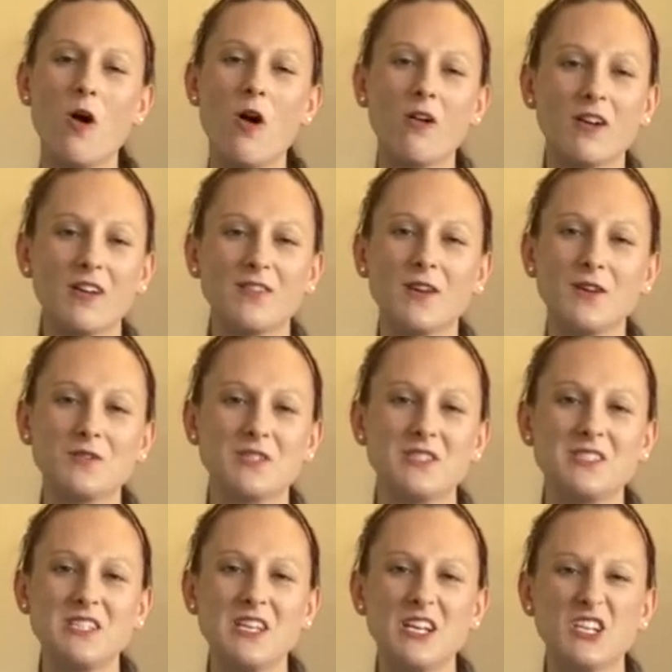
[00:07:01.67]
to walk in
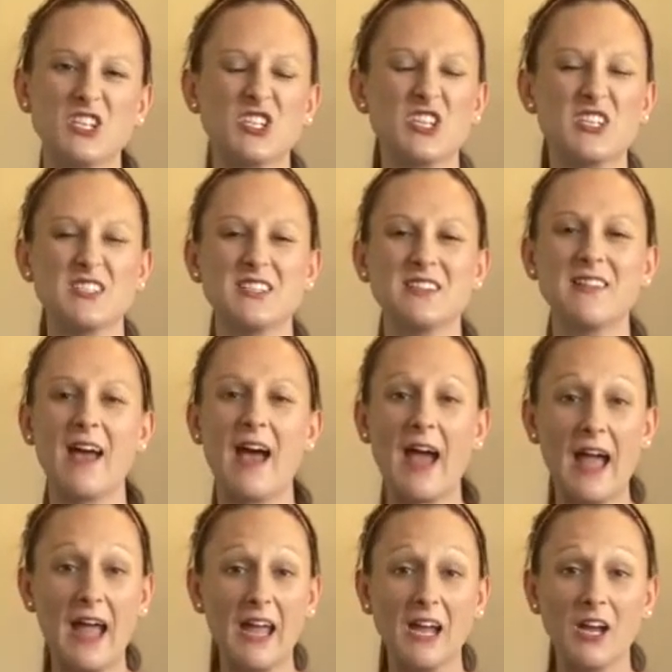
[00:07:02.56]
those addictions and
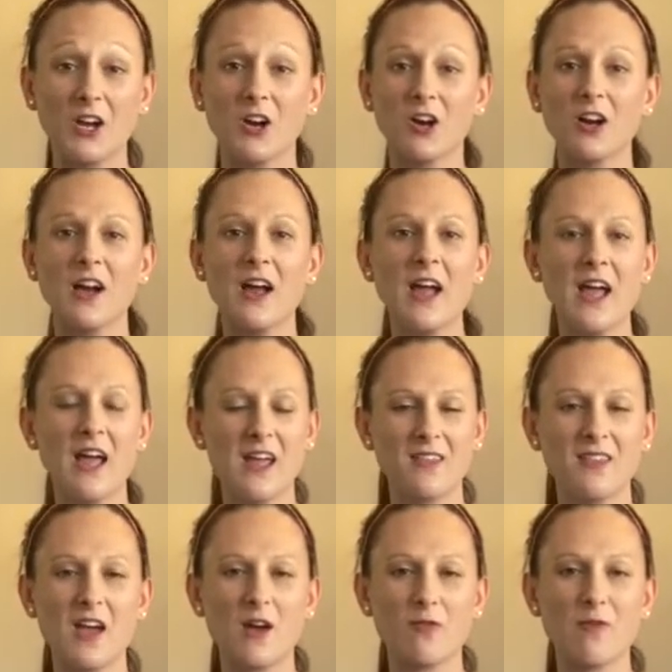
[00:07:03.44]
that anger
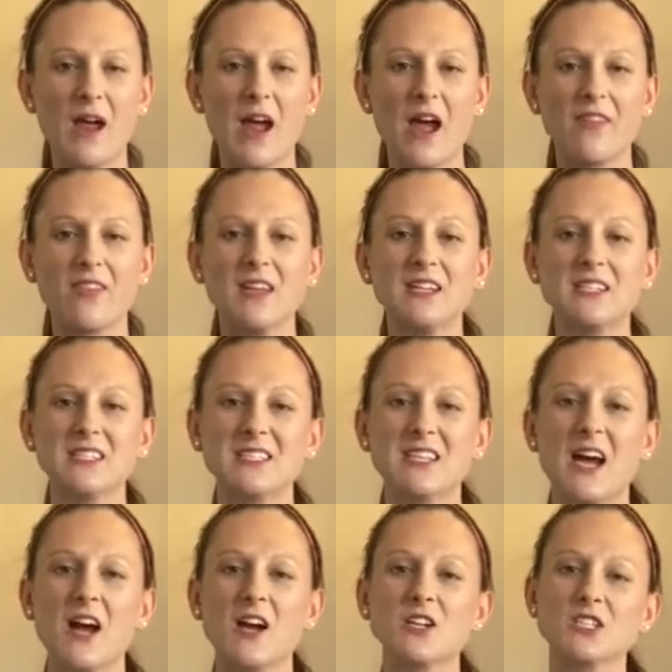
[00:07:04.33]
and that wrath. He
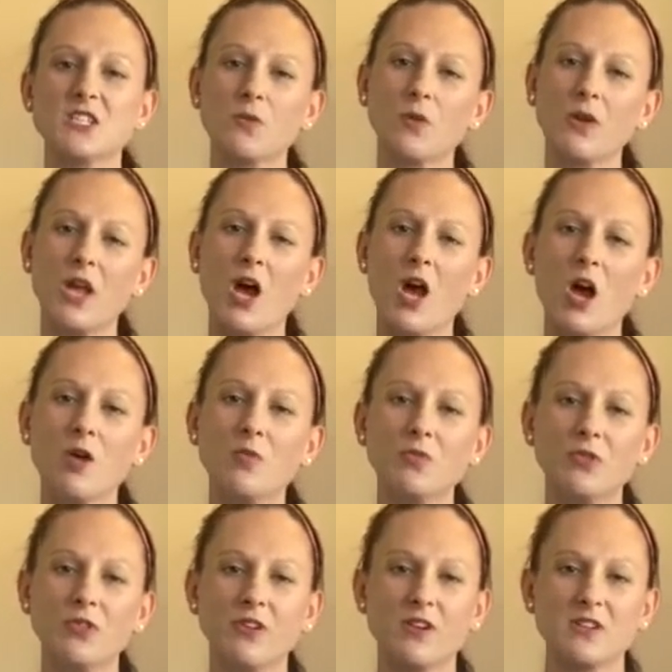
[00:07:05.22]
desires that we
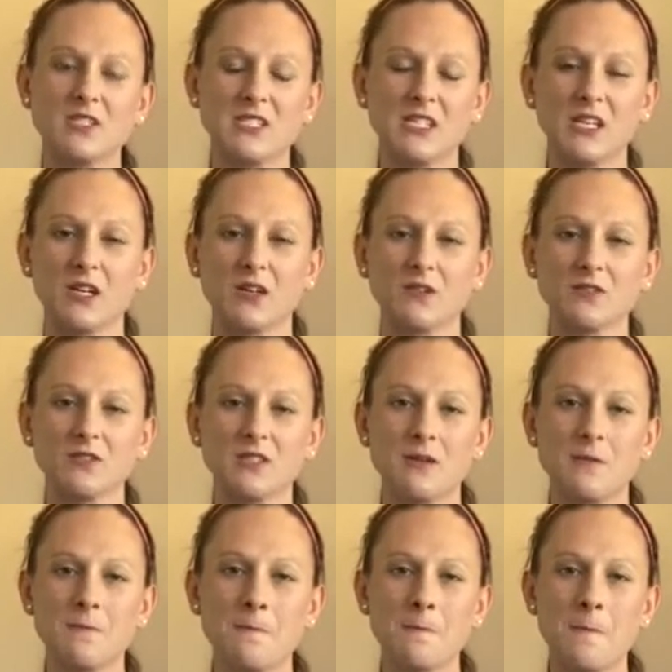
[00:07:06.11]
humble ourselves,
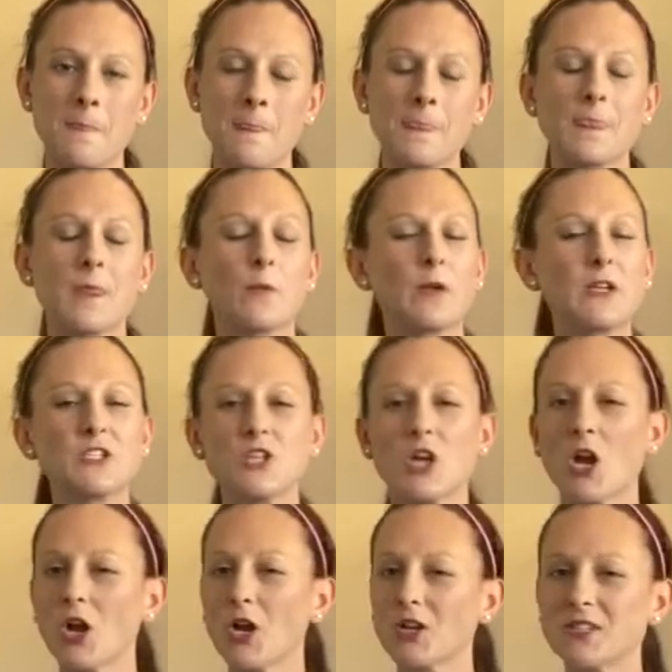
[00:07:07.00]
that we
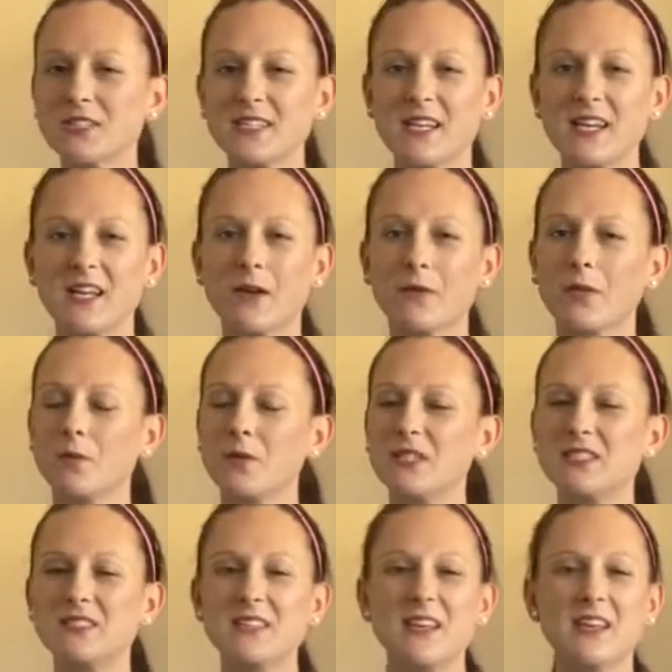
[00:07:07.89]
turn to Him,
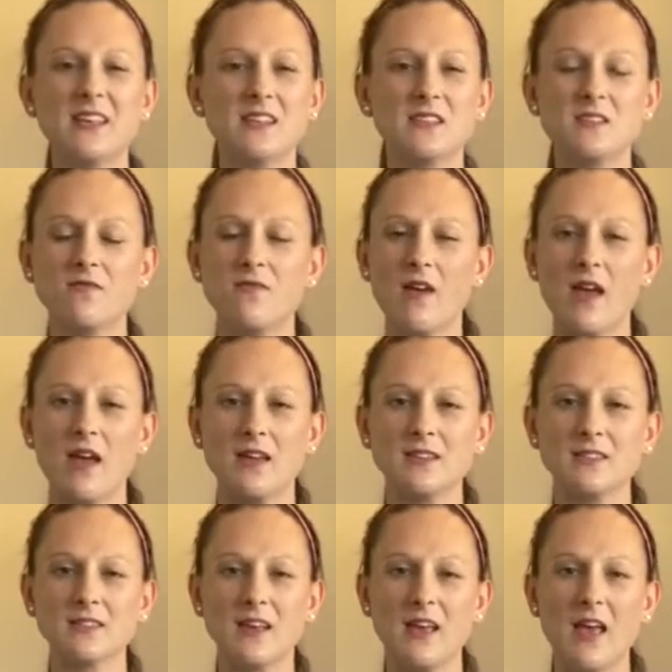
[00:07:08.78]
that we seek His
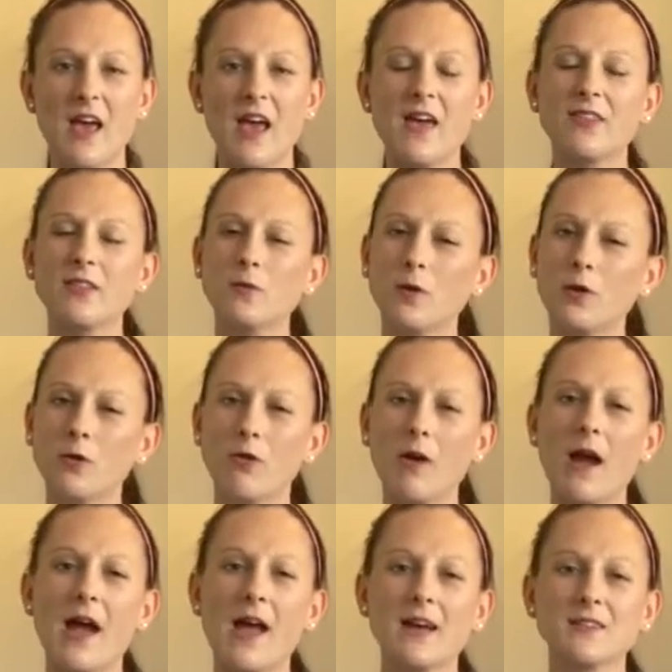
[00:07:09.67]
face, and that we
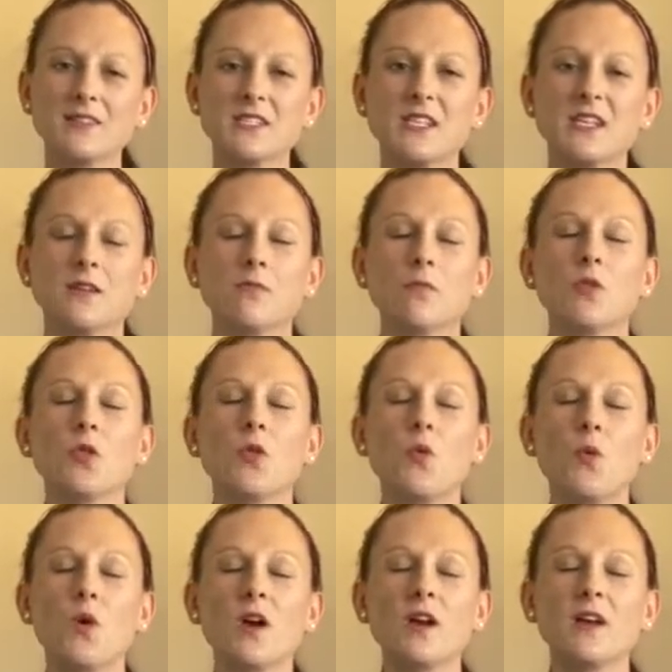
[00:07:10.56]
cry out to
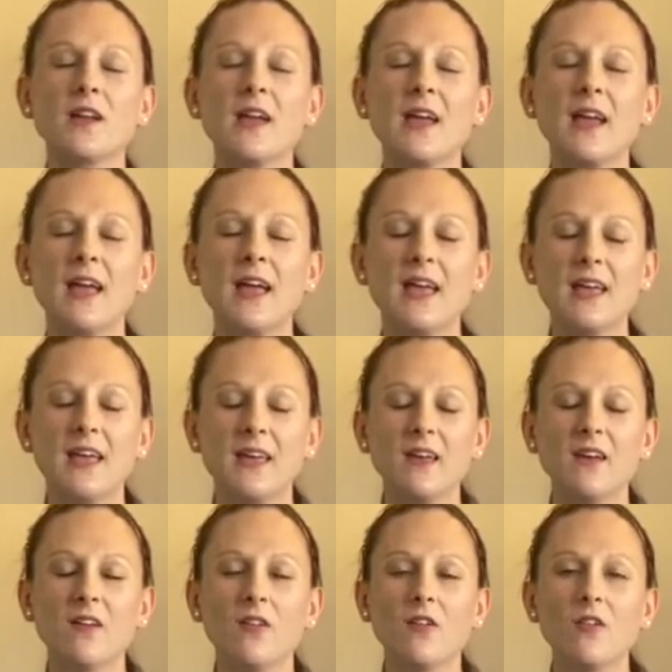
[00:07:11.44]
Him, Lord,
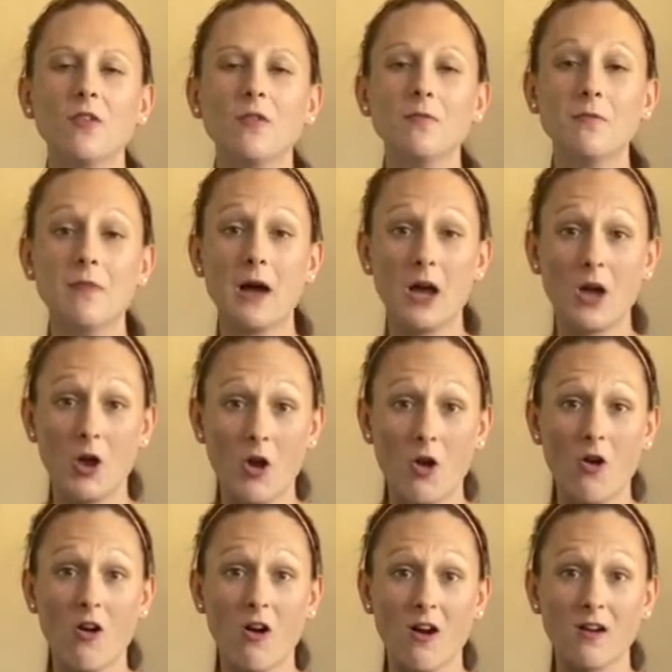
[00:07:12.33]
heal my
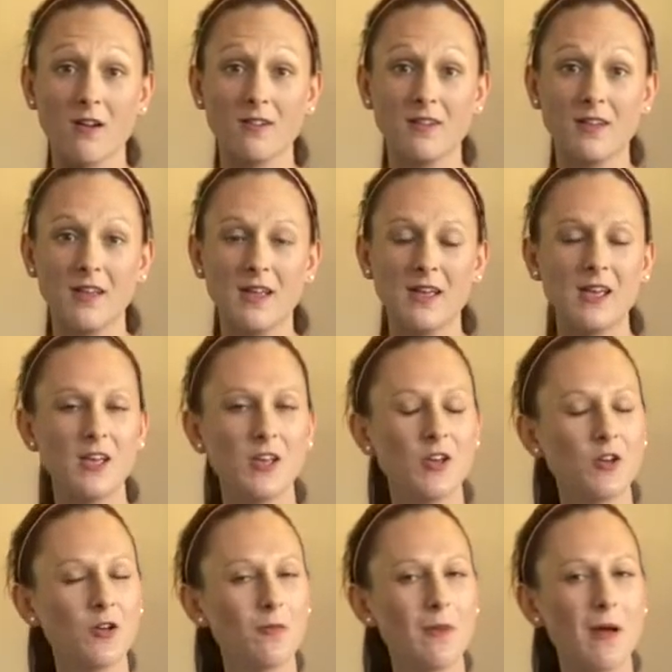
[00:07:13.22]
heart.
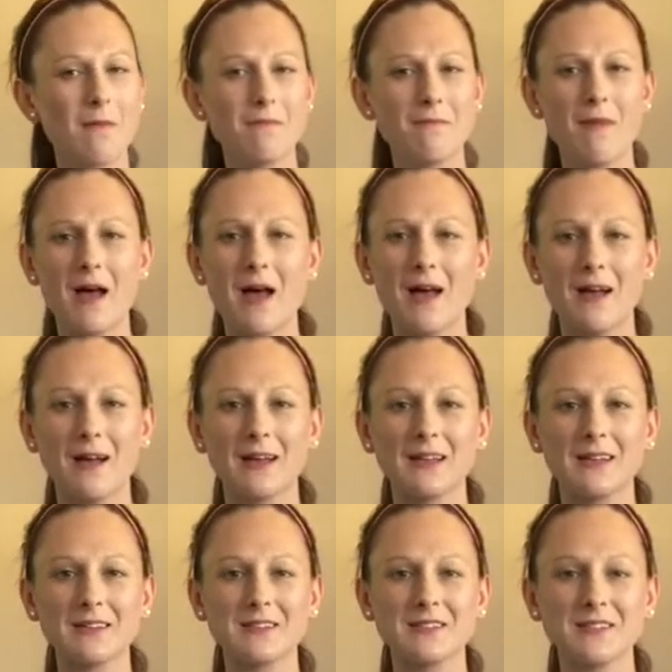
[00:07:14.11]
Heal my
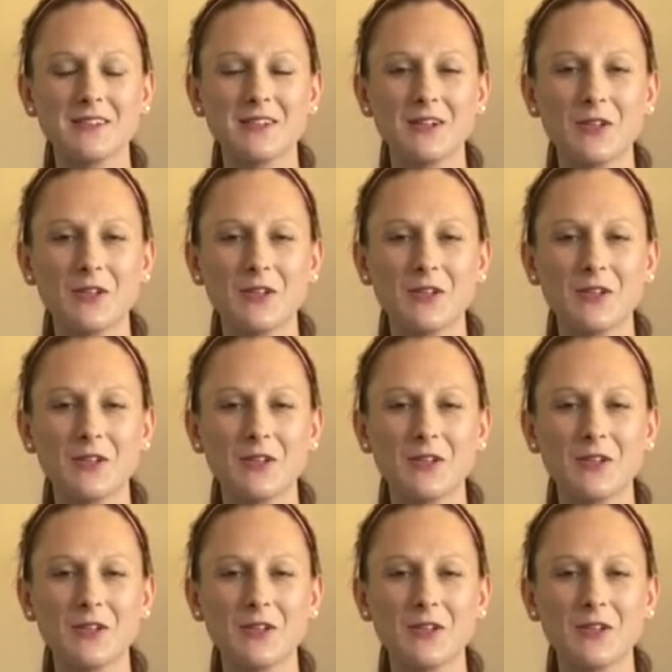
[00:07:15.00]
mind.